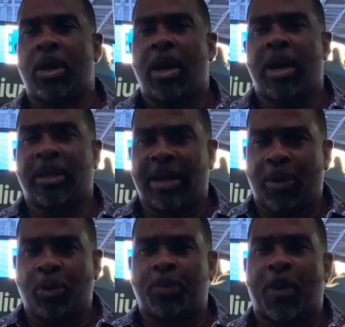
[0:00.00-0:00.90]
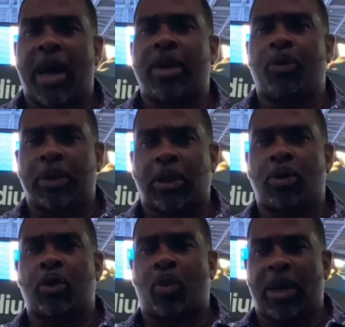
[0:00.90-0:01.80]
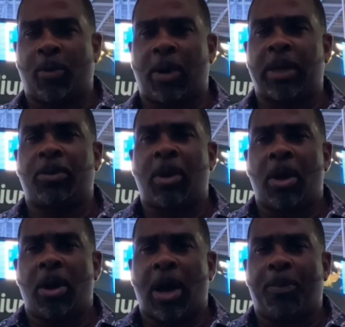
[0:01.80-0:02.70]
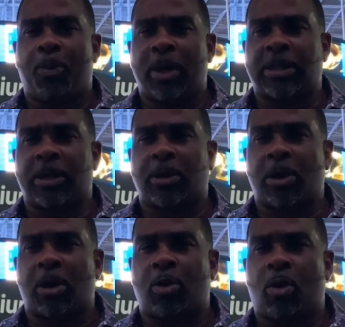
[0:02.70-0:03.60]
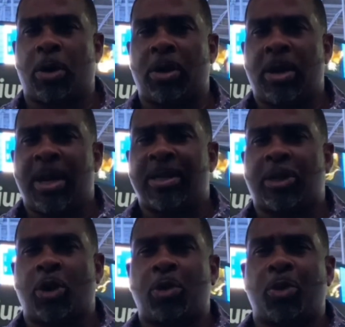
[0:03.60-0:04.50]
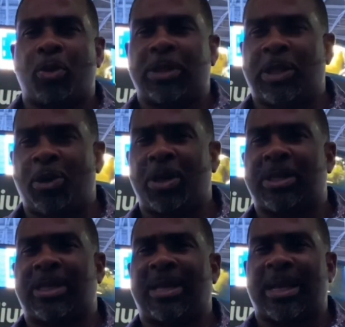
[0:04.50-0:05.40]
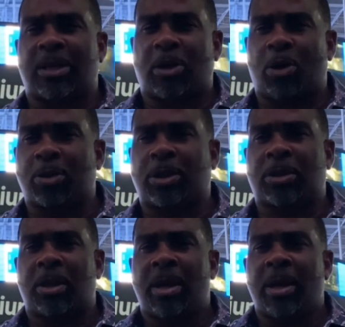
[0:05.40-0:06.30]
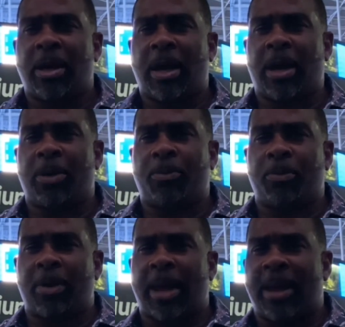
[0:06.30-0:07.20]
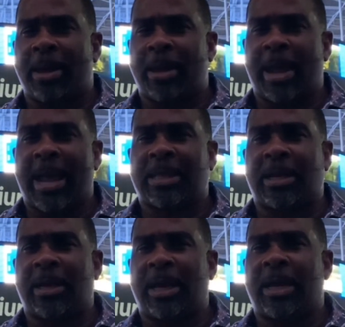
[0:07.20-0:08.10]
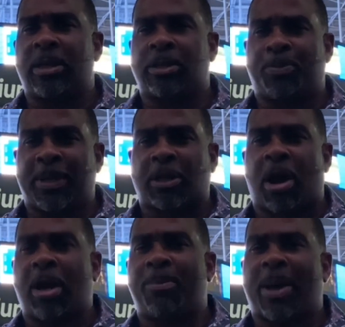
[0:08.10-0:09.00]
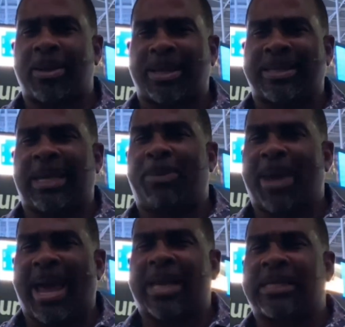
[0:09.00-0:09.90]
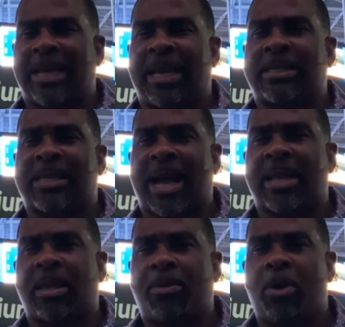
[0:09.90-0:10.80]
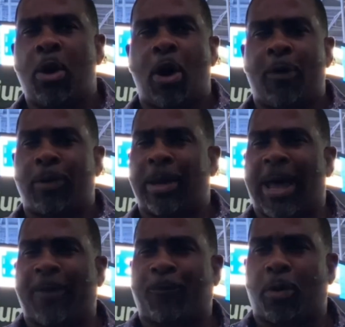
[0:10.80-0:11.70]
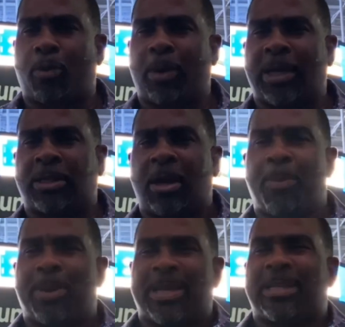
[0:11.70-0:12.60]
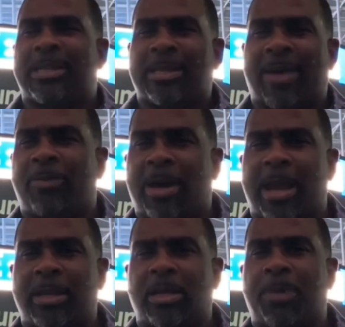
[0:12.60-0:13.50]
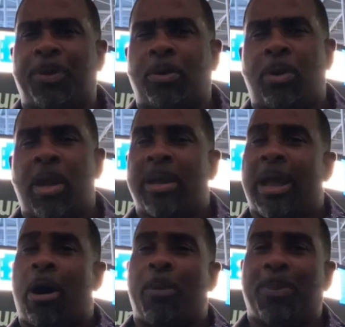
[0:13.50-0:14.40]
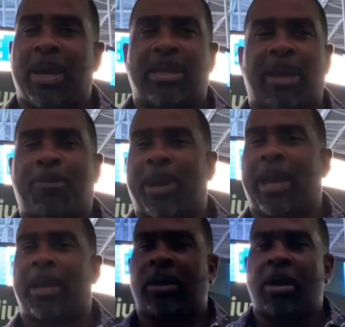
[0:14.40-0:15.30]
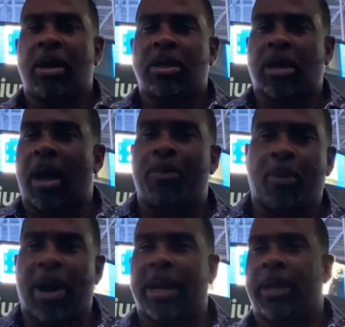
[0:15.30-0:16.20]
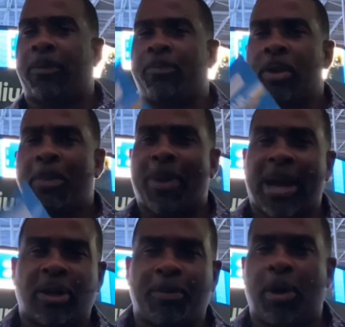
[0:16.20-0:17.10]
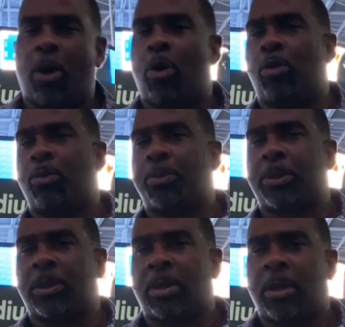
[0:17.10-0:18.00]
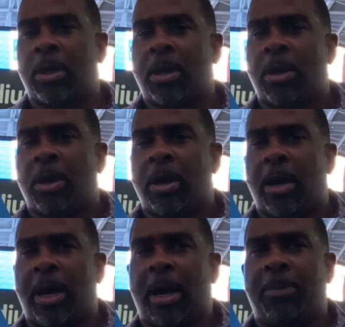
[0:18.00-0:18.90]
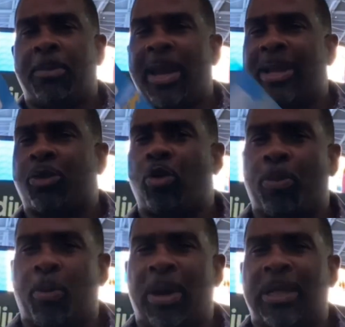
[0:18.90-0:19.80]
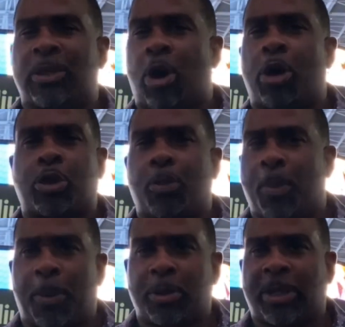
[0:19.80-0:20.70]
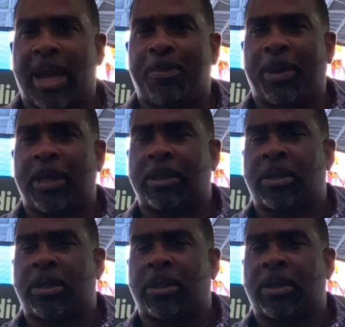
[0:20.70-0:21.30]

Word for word: And then they responded with 21 points in the third quarter, showed the resiliency that the coach, Anthony Lynn, has been talking about the team has inside them over the last 4 weeks, but they just haven't got a W. Now, albeit they played Tom Brady, Patrick Mahomes, and Drew Brees, all Super Bowl champions.